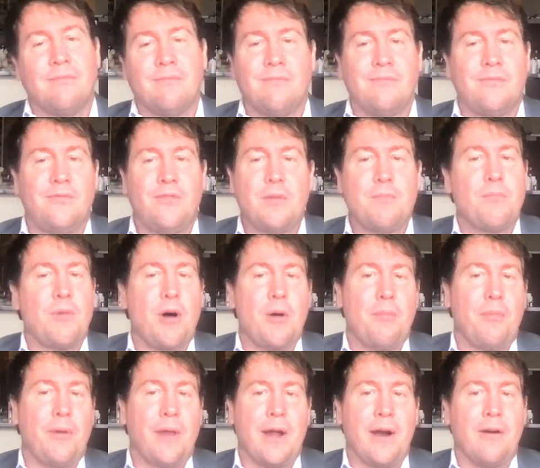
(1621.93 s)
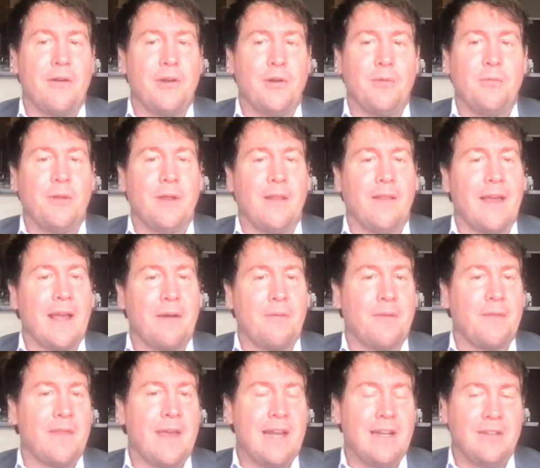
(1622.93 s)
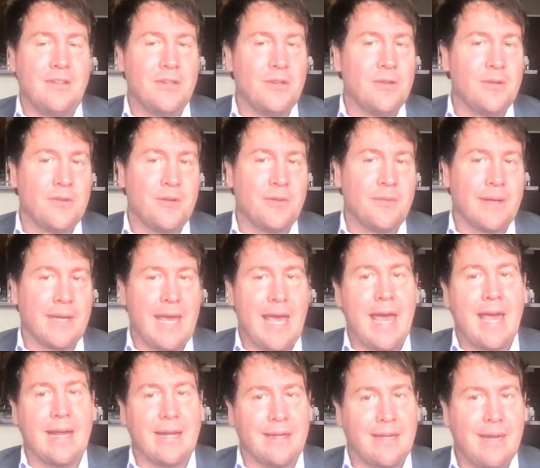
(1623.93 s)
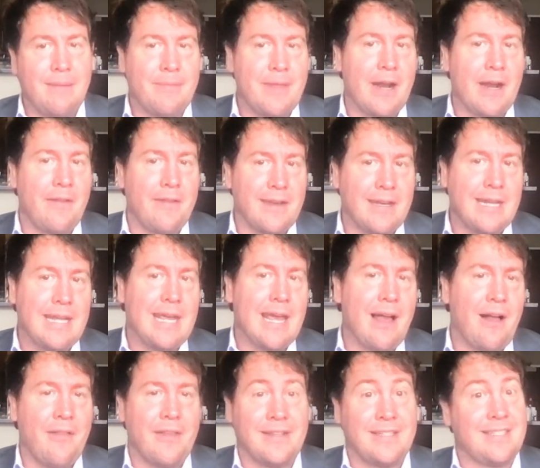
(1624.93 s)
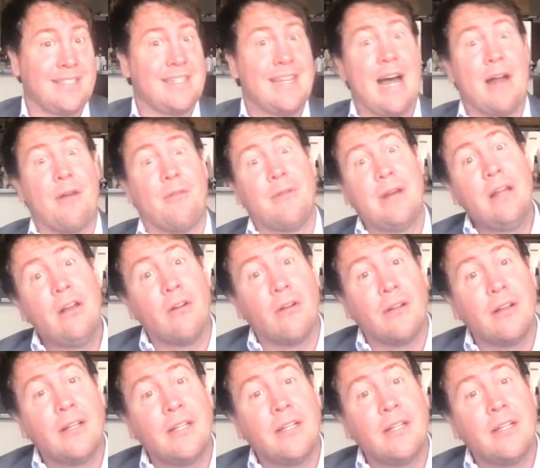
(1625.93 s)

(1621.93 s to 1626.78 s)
football player you really like what they do, they're like, hey, keep that on the DL. That's just not real.